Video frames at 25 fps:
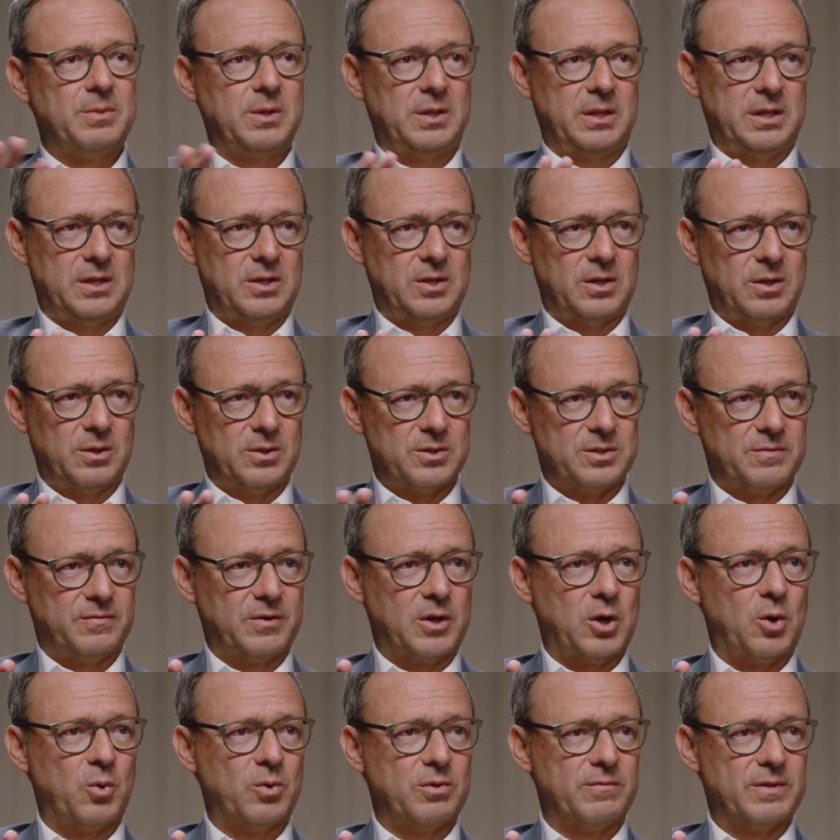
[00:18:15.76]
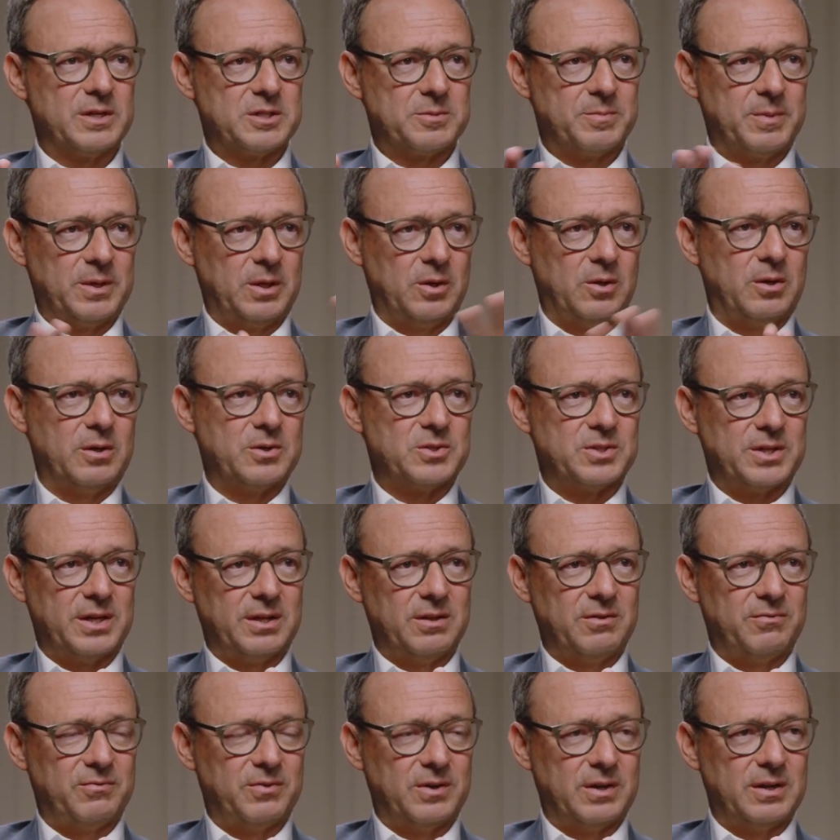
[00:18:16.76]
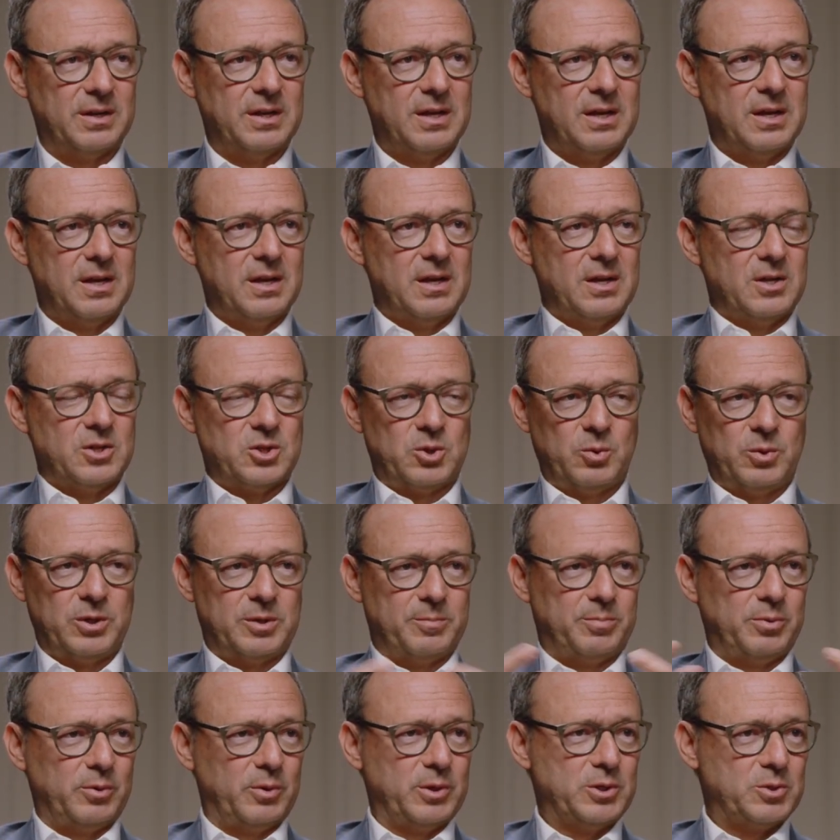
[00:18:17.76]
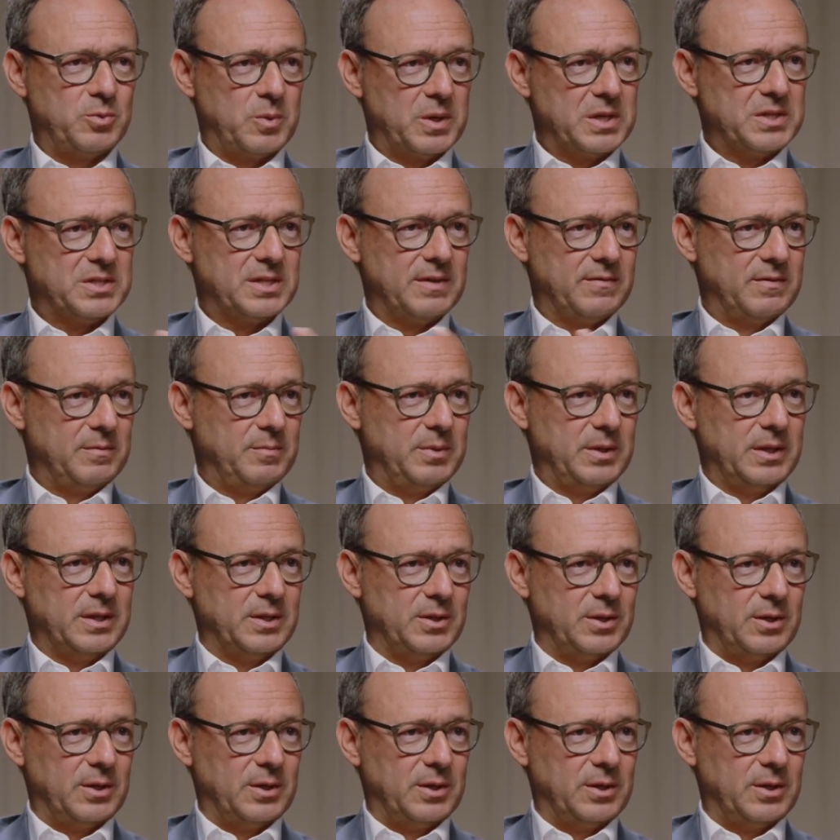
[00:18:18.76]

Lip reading: billion of co-investment alongside the fund. So we deployed $27 billion